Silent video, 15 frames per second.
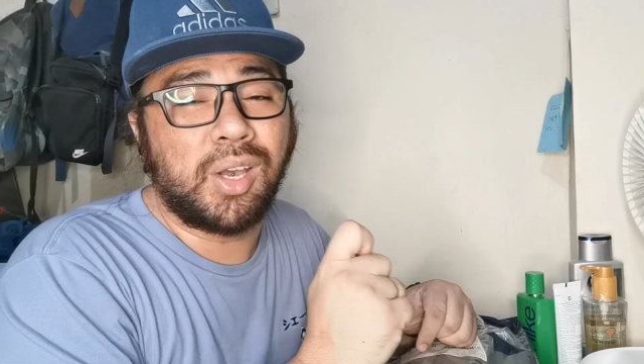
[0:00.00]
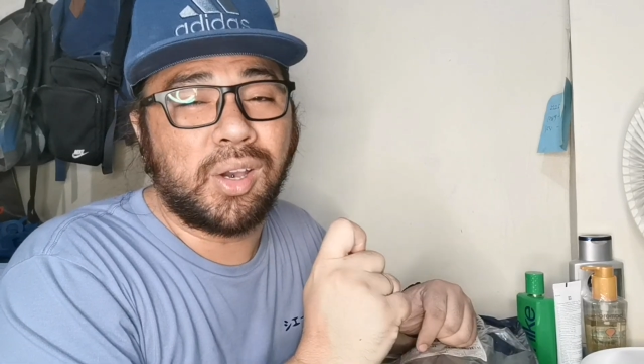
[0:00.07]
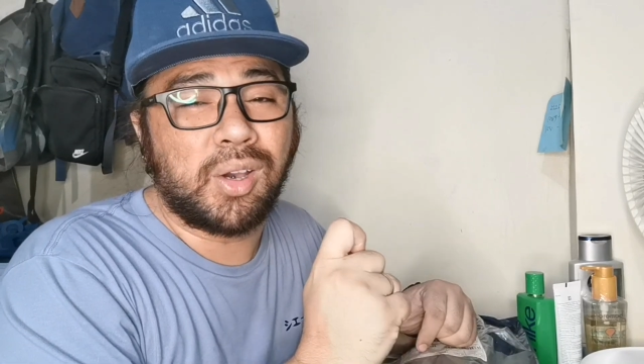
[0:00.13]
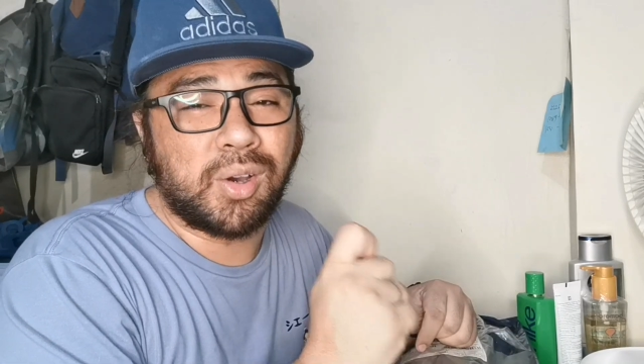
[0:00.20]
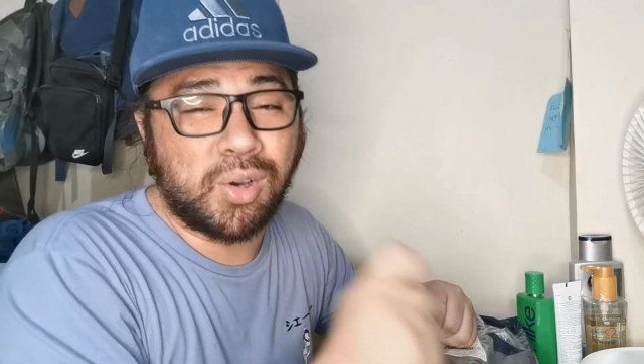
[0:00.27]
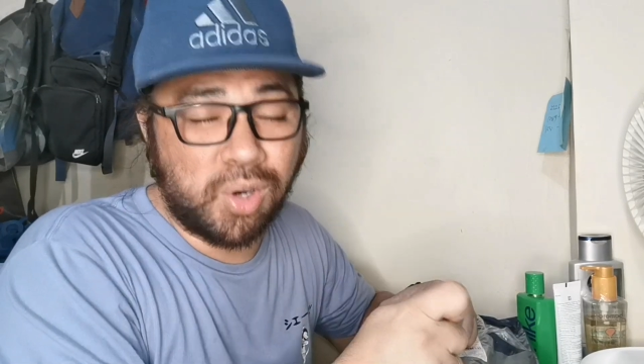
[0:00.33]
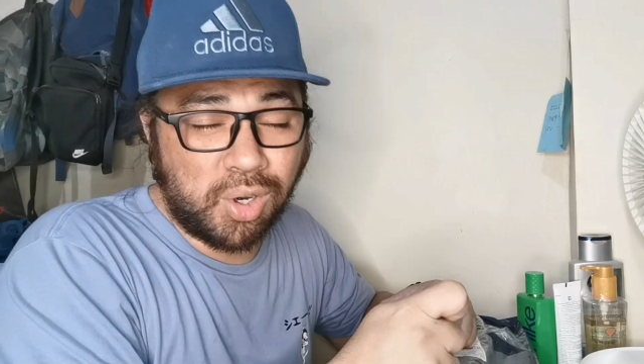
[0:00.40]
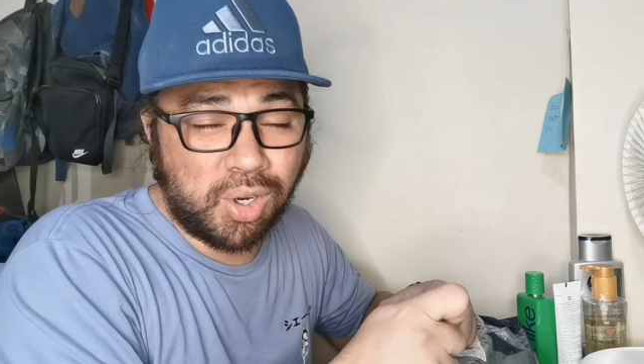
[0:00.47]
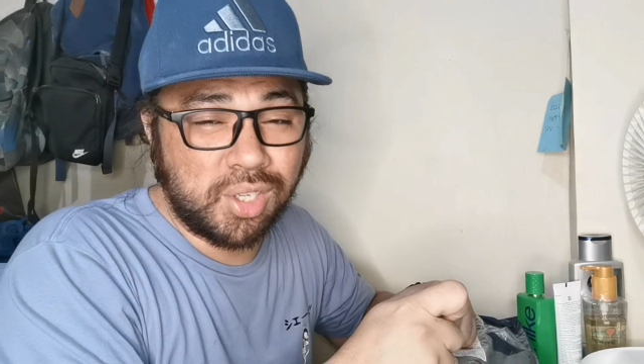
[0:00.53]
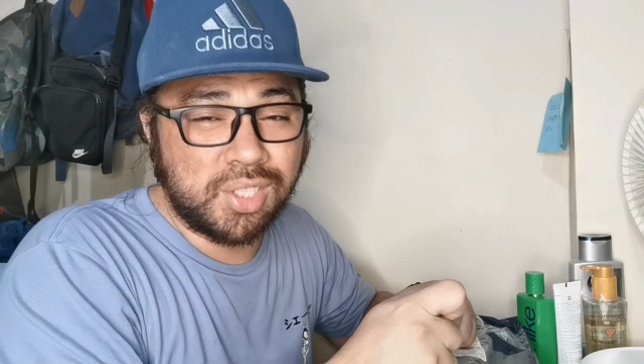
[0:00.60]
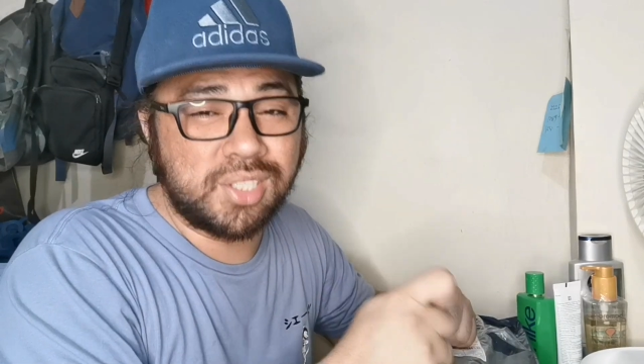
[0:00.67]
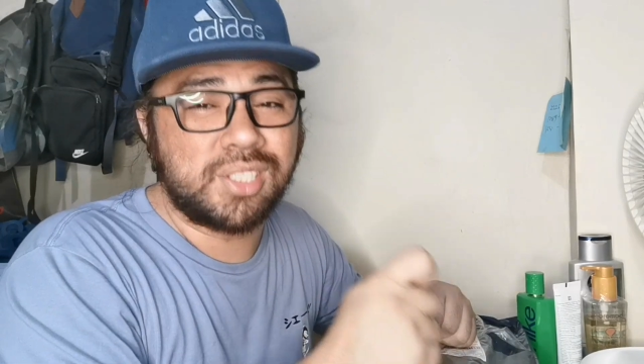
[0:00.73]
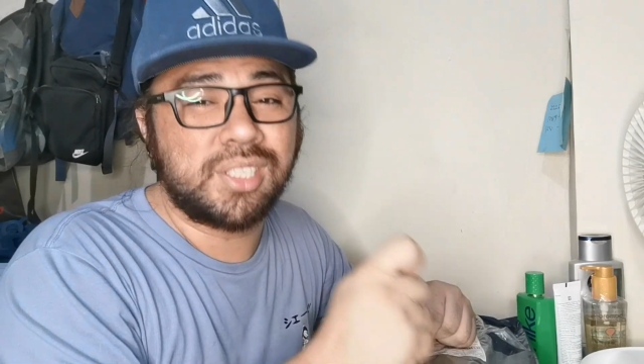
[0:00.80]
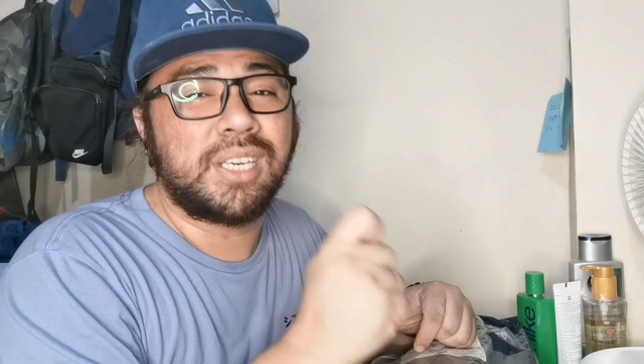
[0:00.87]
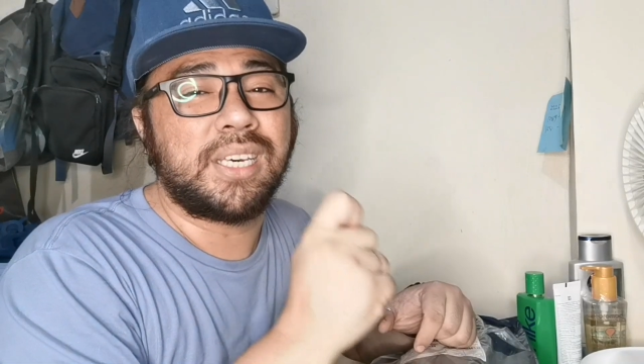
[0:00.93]

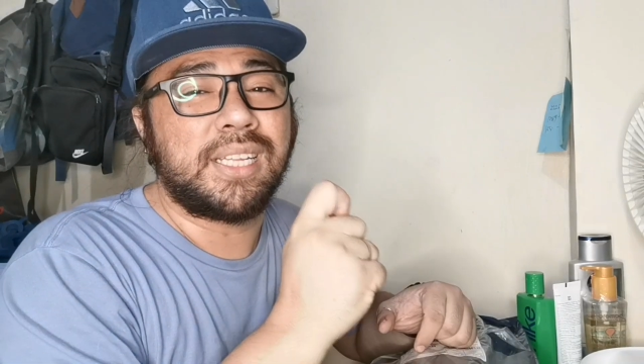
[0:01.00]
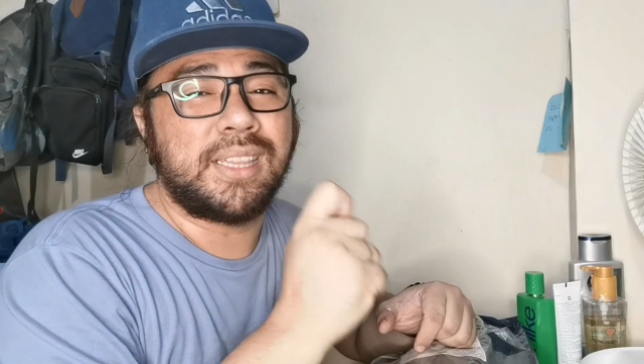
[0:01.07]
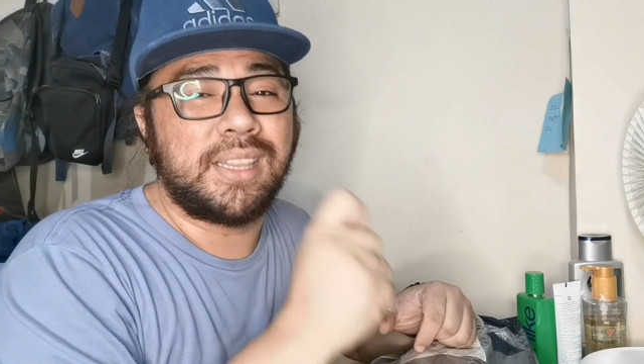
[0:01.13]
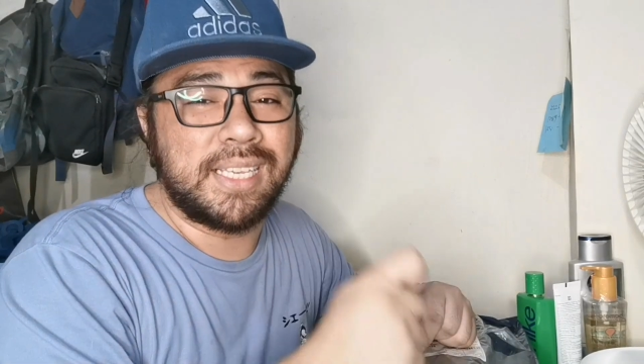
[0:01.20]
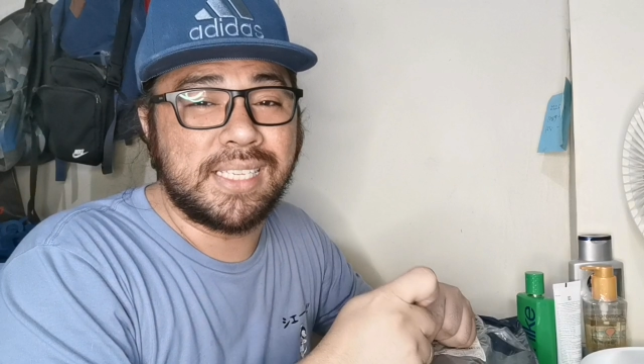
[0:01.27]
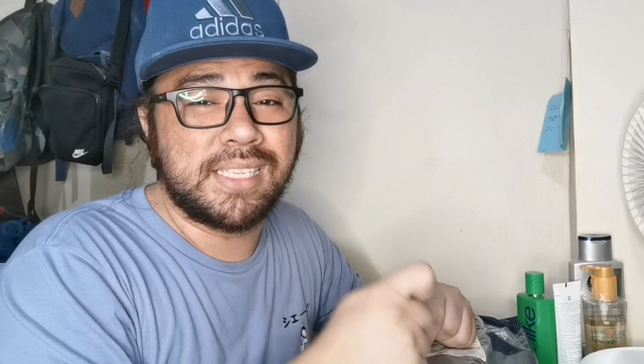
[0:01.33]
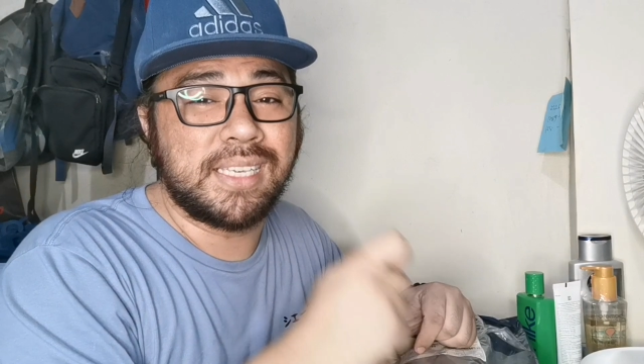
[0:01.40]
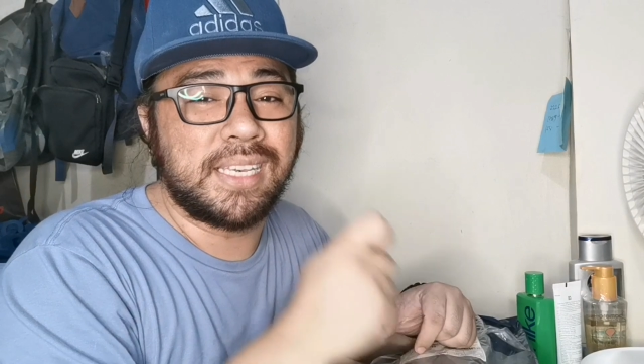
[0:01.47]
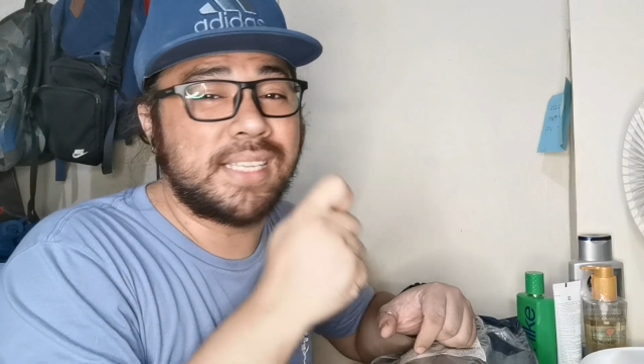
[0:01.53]
because this